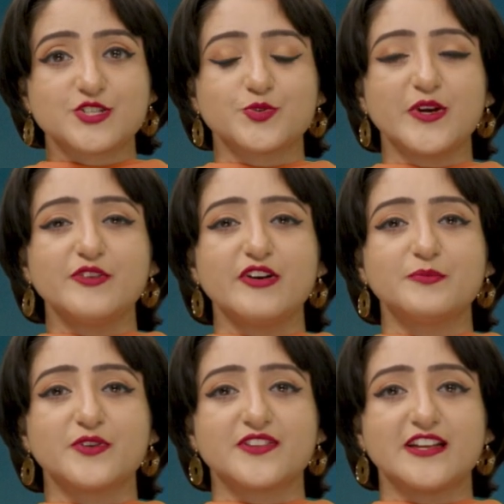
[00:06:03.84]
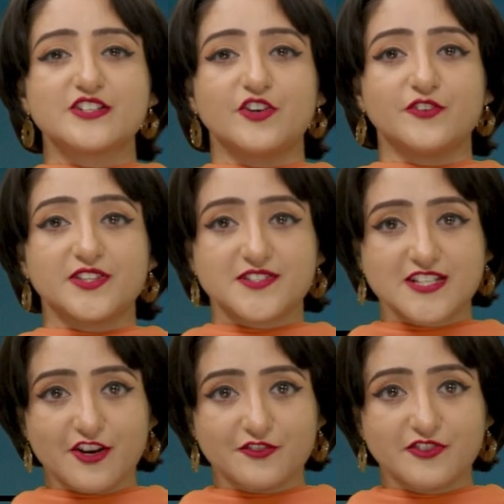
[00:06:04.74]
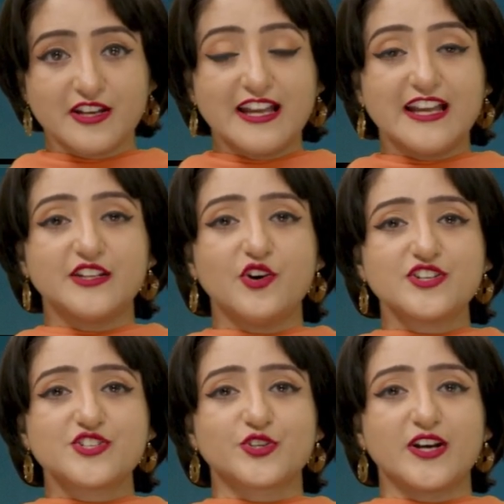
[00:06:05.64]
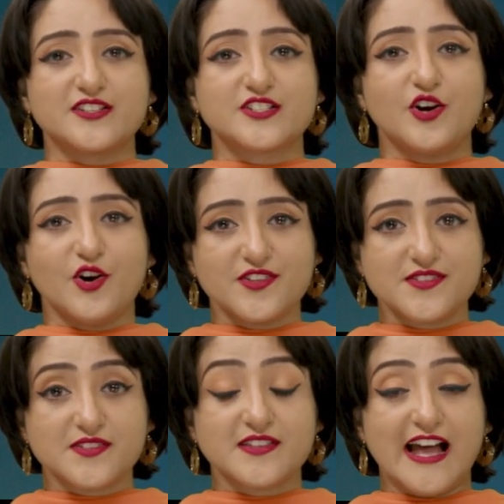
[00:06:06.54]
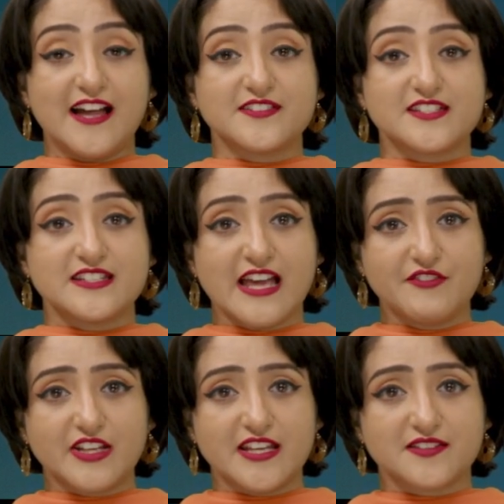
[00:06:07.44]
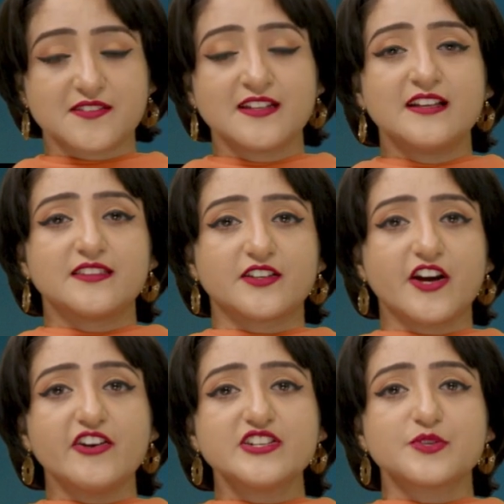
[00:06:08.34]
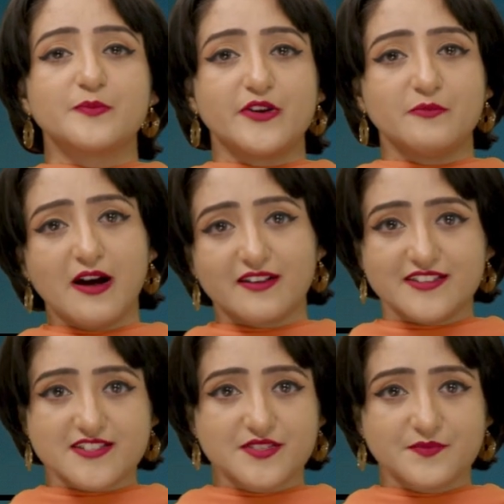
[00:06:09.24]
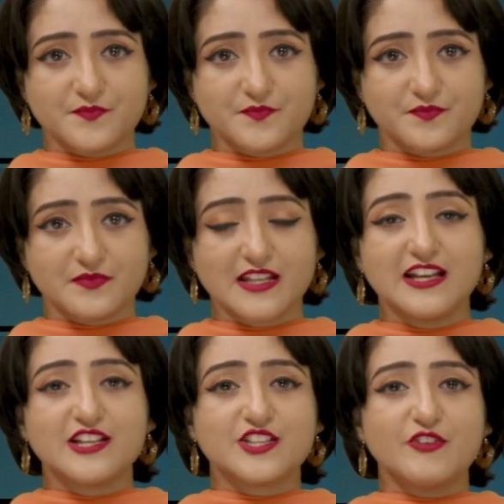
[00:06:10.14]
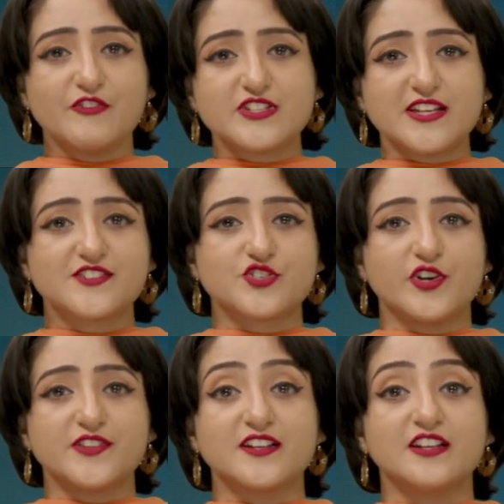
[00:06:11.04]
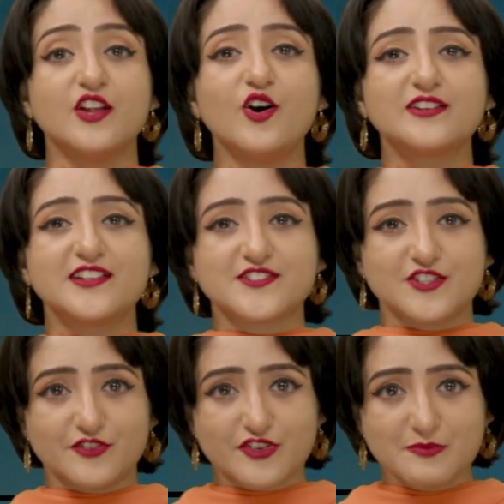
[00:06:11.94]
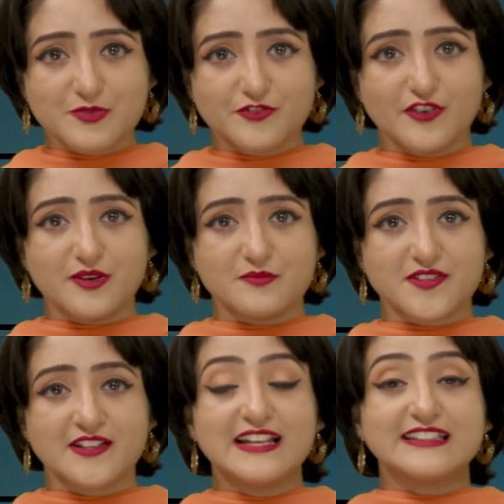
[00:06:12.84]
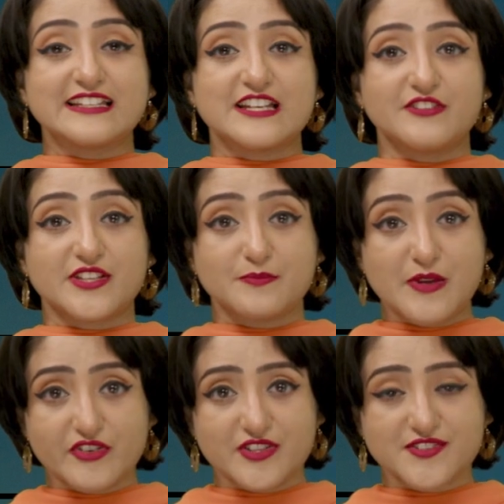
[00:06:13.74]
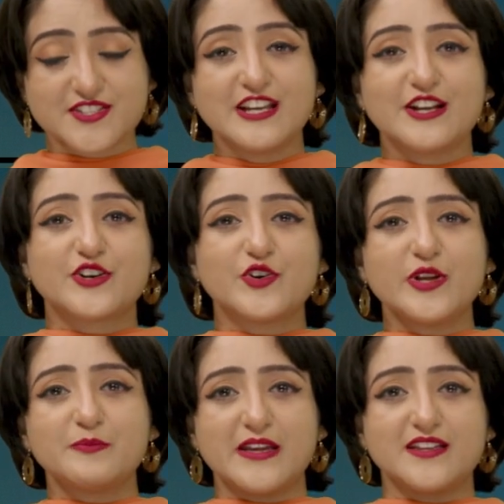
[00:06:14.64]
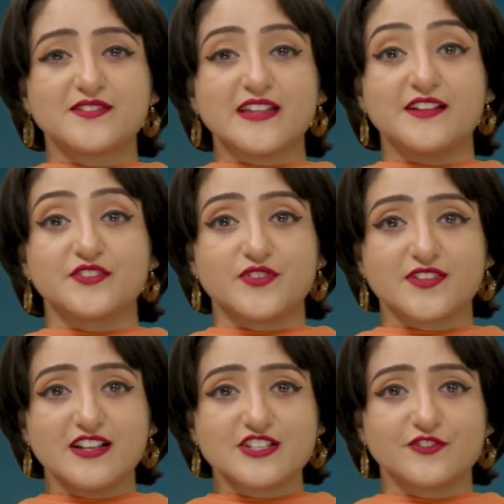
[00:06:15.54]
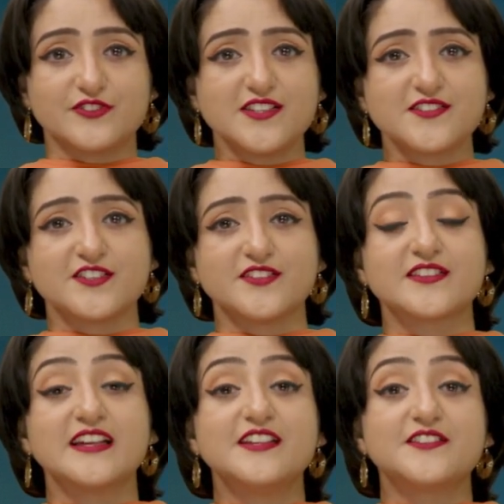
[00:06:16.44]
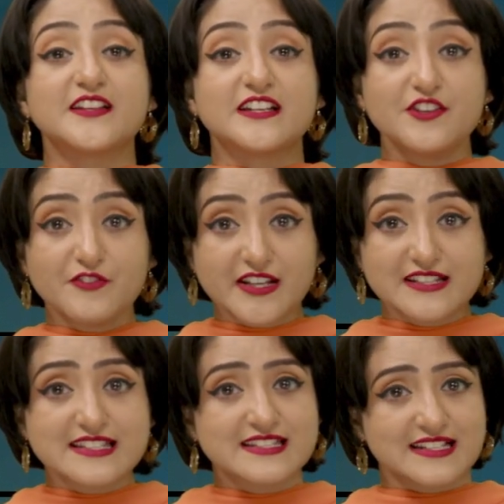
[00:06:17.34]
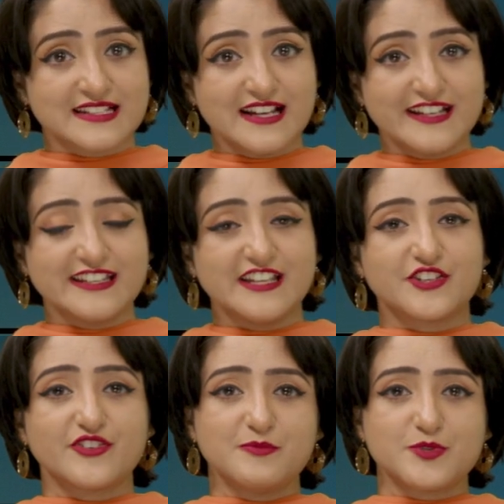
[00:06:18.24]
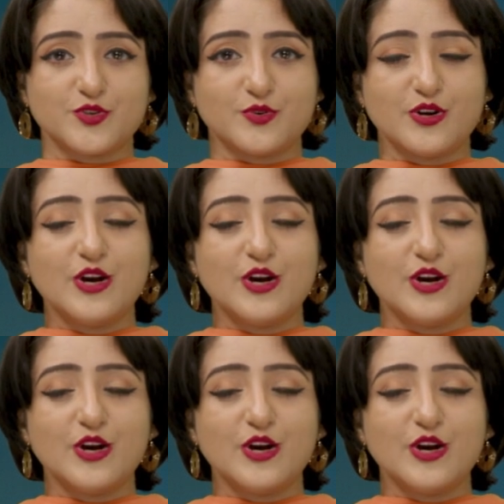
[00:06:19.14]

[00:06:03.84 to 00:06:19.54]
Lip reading: to 21% of its staff, in order to cut costs as it navigates the current bear market. Swyftx joins a long list of crypto firms that have experienced growing pains as a result of this year's significant decline in crypto,